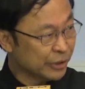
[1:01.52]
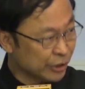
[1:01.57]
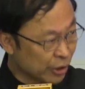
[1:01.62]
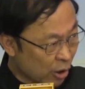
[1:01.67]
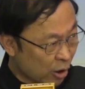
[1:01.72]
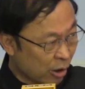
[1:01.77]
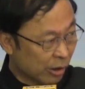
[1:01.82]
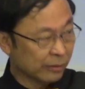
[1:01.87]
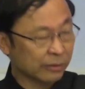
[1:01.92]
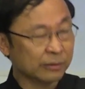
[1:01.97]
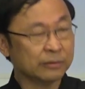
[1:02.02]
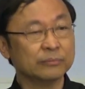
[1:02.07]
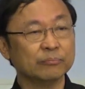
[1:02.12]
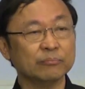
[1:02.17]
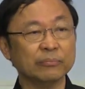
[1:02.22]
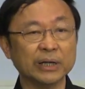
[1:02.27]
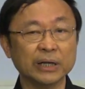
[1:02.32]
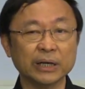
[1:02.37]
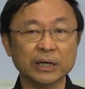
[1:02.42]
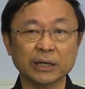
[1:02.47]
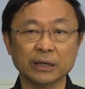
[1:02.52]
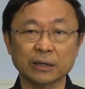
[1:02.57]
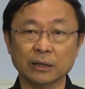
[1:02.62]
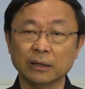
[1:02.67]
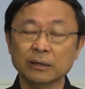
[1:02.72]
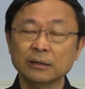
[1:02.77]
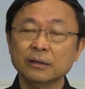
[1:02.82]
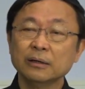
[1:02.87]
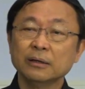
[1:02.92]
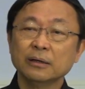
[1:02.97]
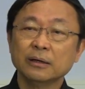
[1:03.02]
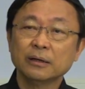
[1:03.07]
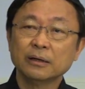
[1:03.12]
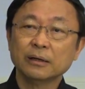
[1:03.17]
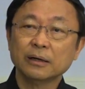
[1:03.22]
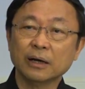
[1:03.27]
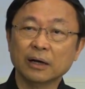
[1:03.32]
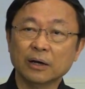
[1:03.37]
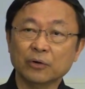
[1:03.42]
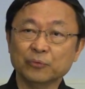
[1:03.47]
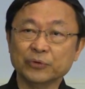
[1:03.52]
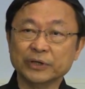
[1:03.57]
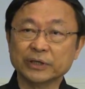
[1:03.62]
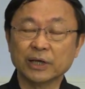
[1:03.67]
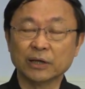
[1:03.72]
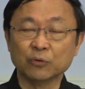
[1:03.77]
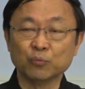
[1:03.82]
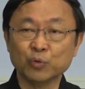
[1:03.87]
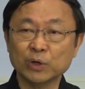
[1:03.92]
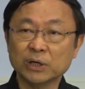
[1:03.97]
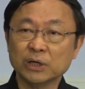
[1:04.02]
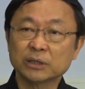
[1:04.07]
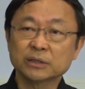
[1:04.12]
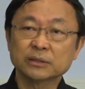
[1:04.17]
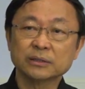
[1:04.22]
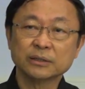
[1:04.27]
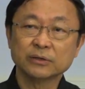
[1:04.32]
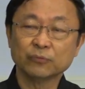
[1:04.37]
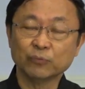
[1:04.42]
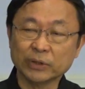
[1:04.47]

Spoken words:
beyond, meaning we can work